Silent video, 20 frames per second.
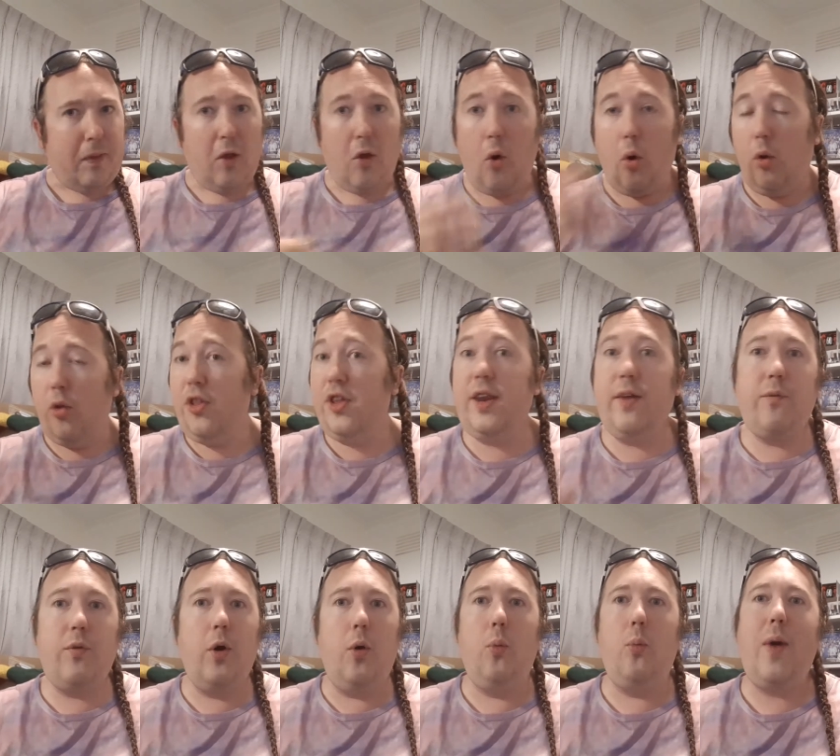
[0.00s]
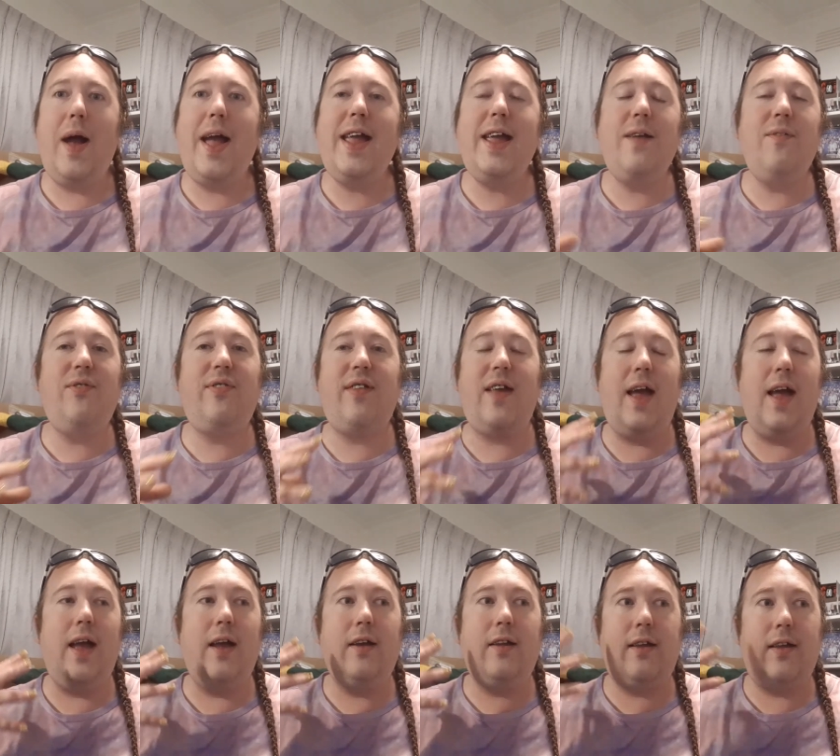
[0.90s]
all the different waves
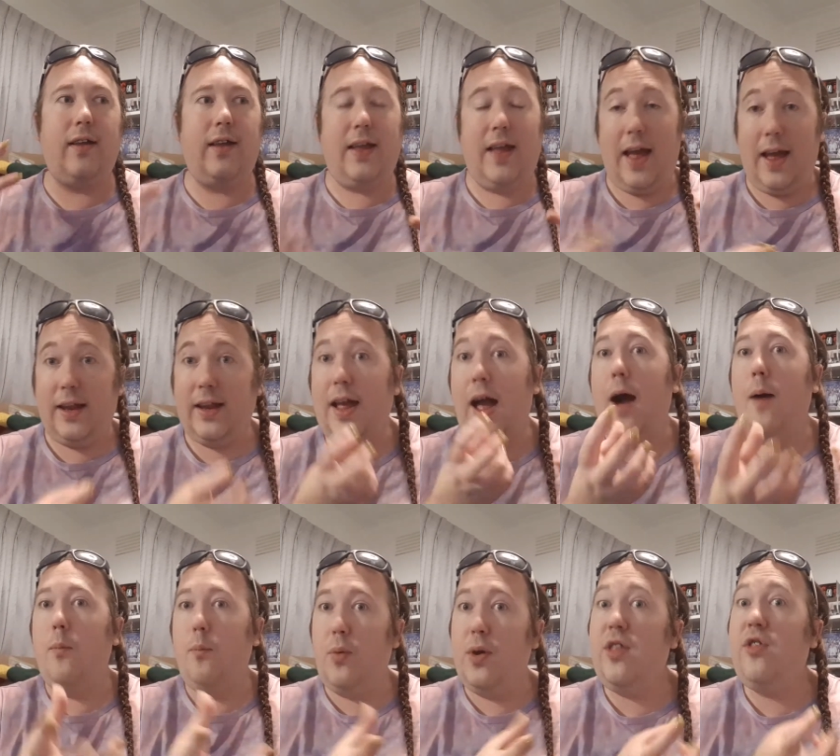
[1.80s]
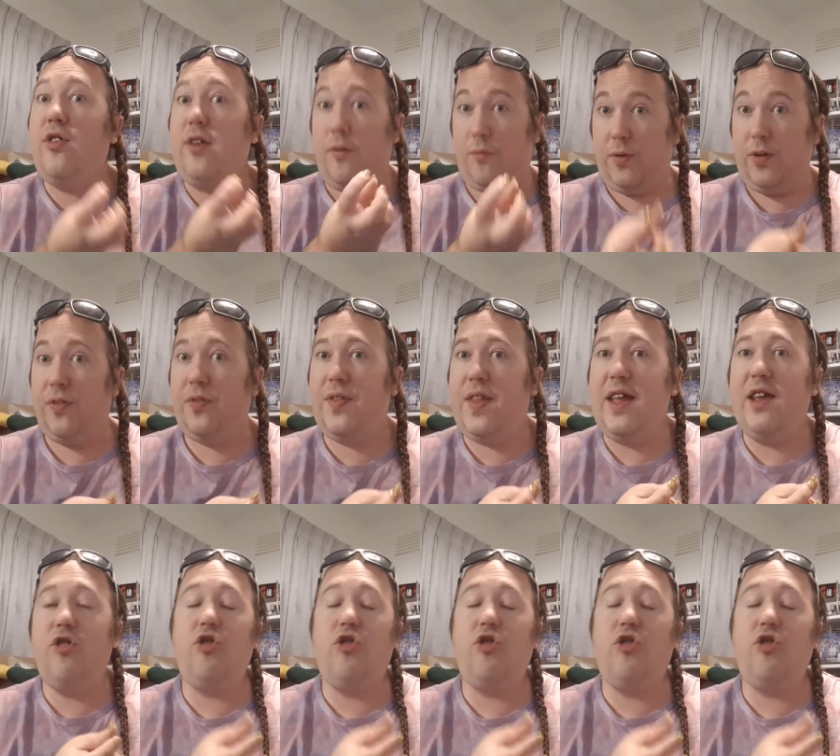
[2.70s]
can come with different things.